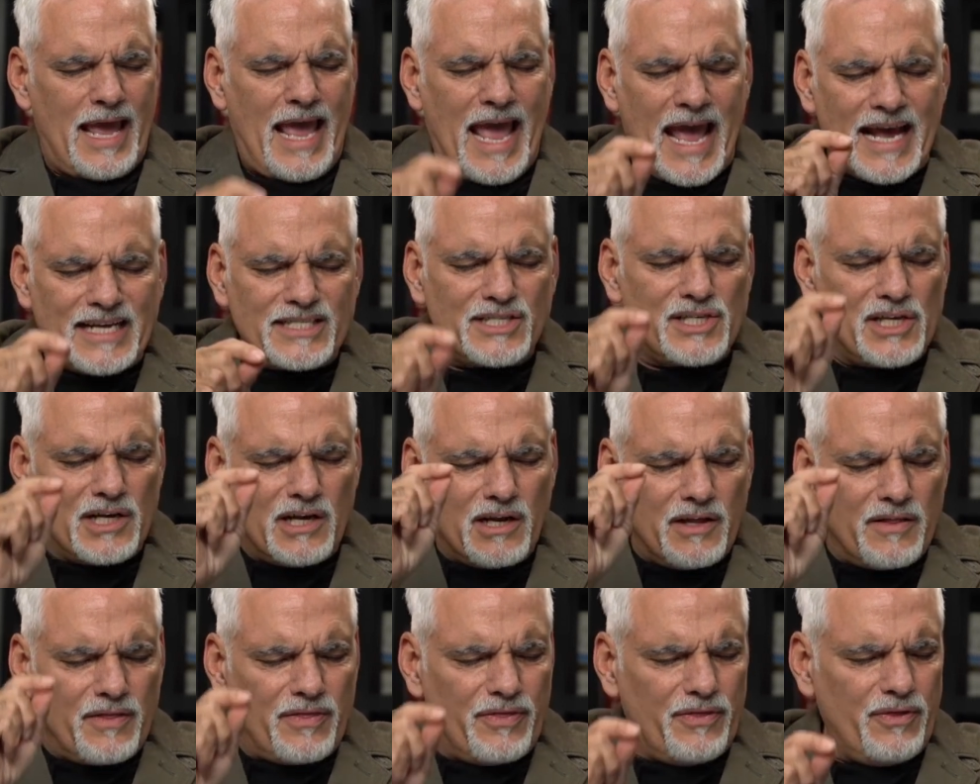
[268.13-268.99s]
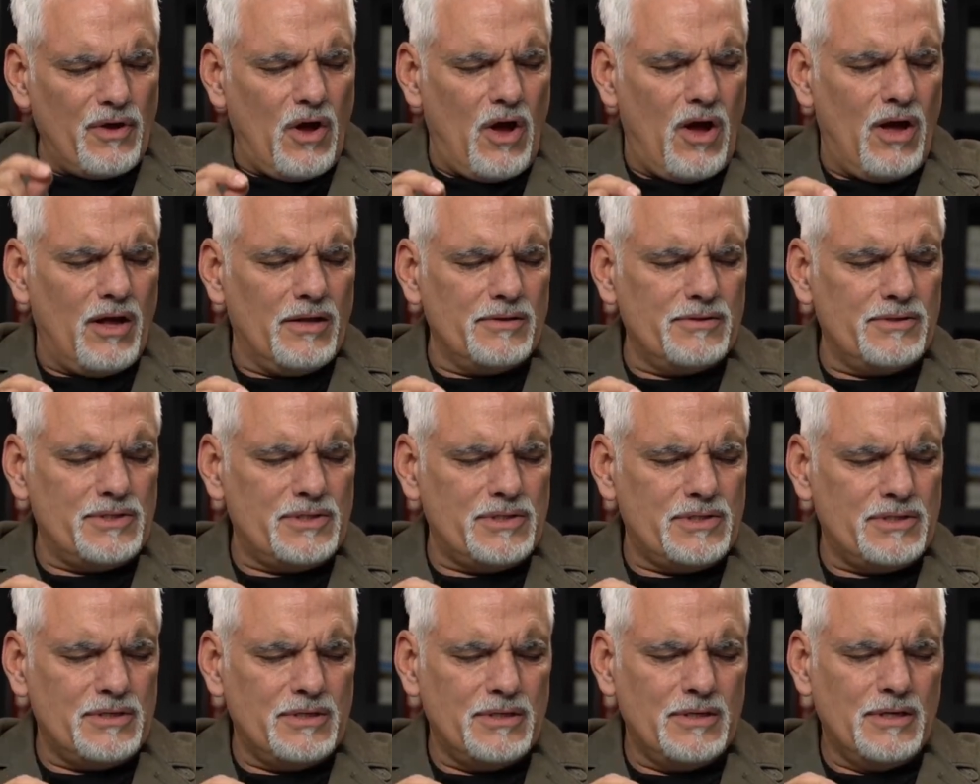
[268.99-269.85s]
Excellent
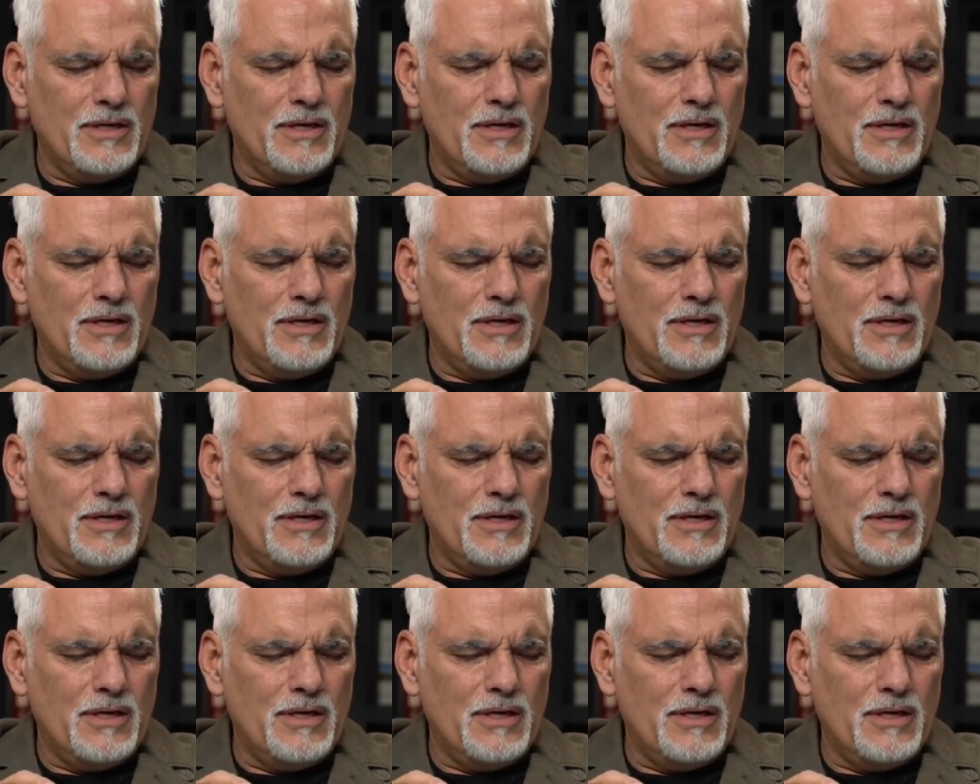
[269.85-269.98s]
thoughts,